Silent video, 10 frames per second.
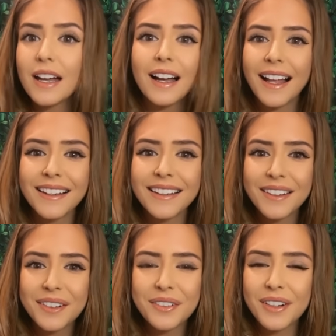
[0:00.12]

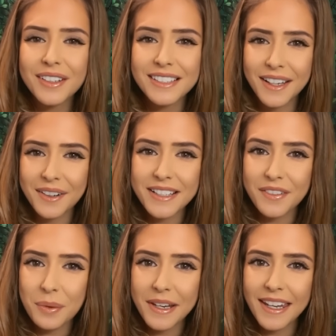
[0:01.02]
Hello folks, how is
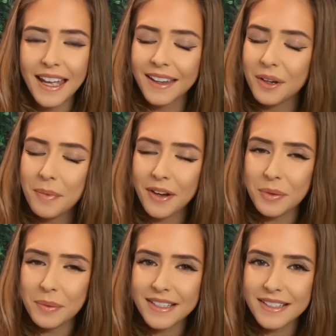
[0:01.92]
everybody? I hope
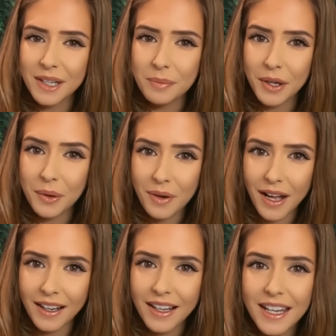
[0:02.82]
everybody's keeping
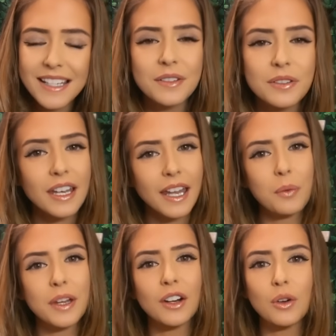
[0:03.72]
well. So today
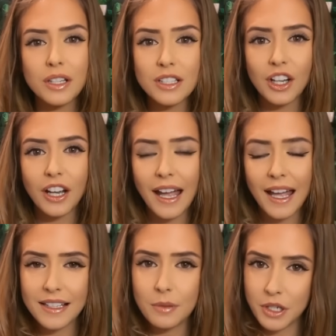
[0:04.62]
we are going to look
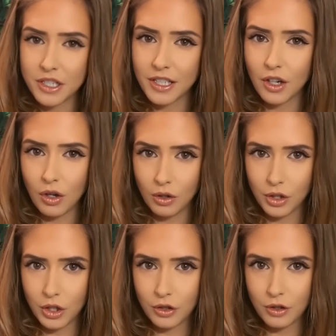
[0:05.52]
at the person on
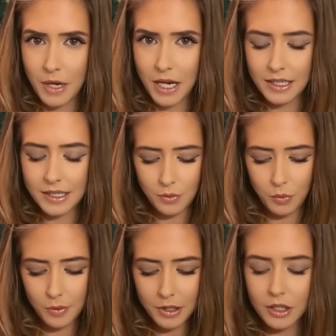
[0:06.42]
your mind.
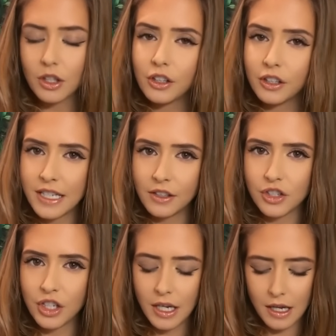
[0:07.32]
We will look at the current
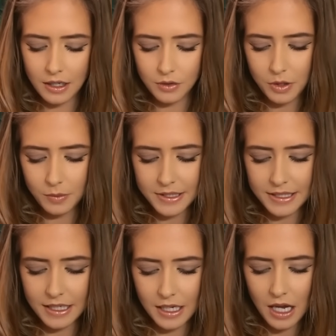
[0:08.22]
energy and we will
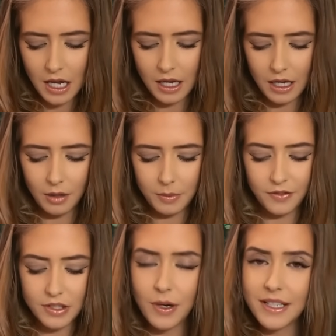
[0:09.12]
see if
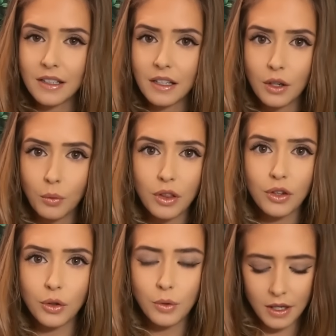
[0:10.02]
it's resonating with
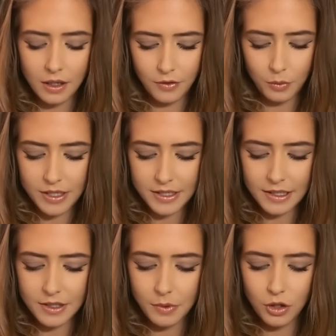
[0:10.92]
you. And if it
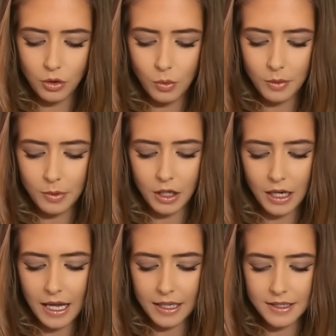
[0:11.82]
resonates with you, we will look
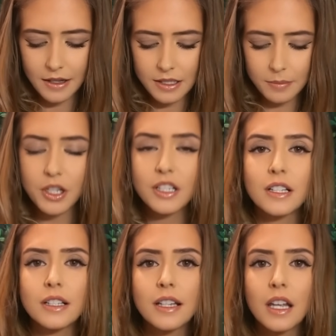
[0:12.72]
at this
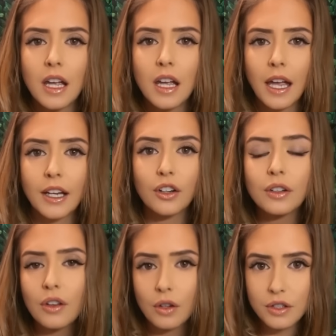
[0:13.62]
person's current
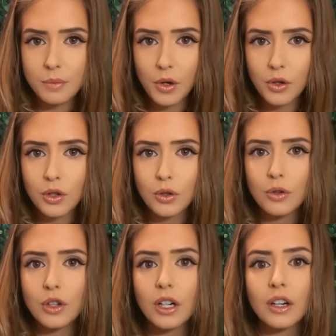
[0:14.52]
thoughts about you,
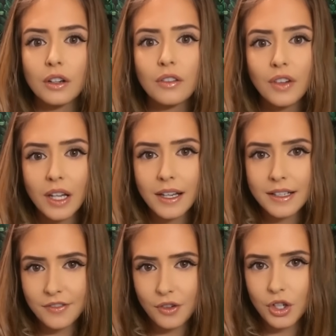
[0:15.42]
their current
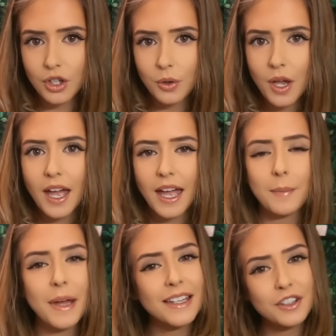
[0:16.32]
feelings for you, and
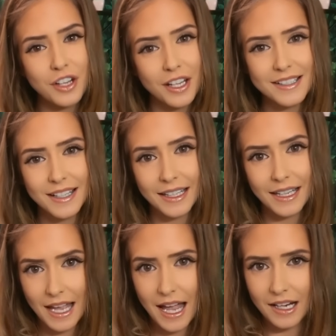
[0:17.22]
then their next
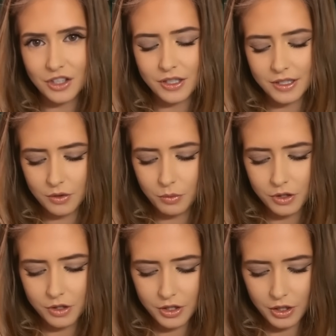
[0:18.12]
likely actions
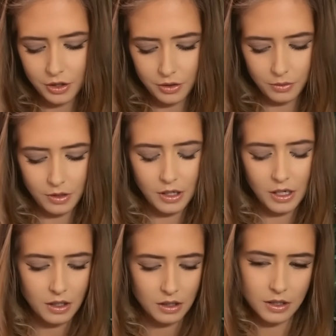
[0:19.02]
towards you.
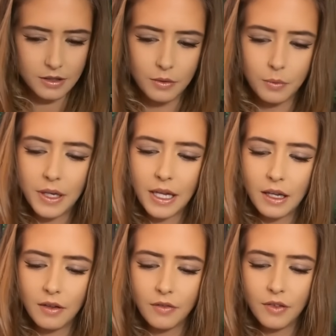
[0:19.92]
So we
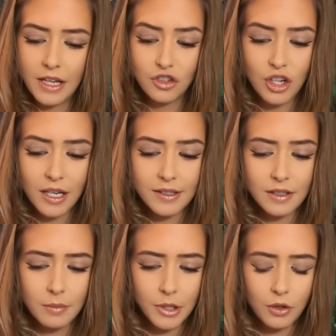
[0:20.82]
have jealous
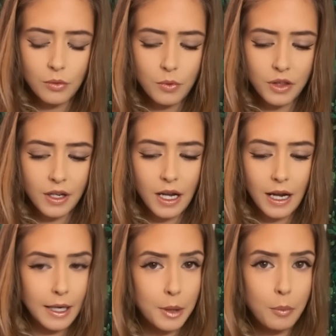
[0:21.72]
coming out with an
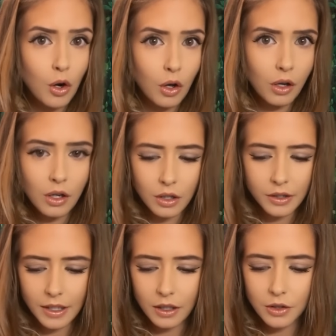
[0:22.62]
eyeball on
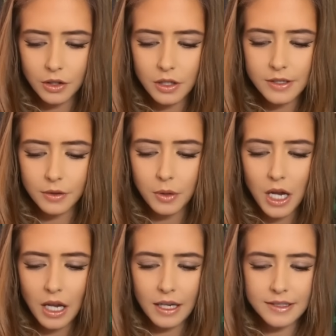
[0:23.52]
that card. So
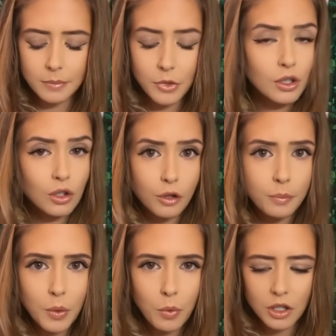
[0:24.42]
someone could
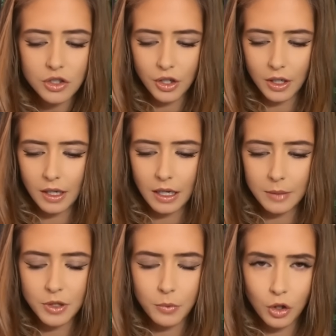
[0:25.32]
be watching,
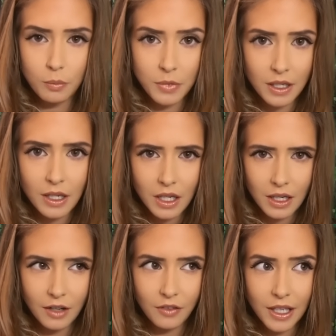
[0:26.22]
someone could be
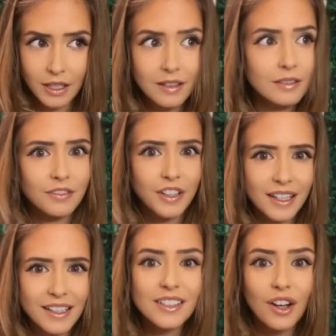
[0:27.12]
feeling
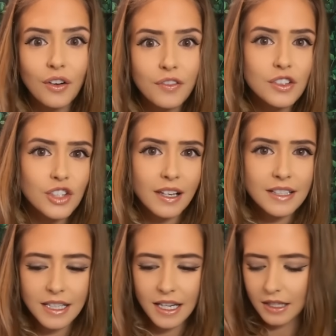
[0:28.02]
feelings of
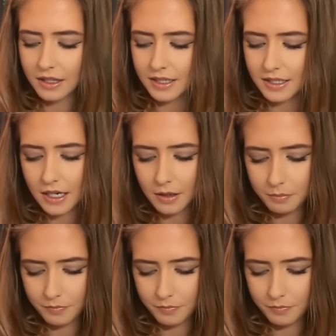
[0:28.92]
jealousy at this time.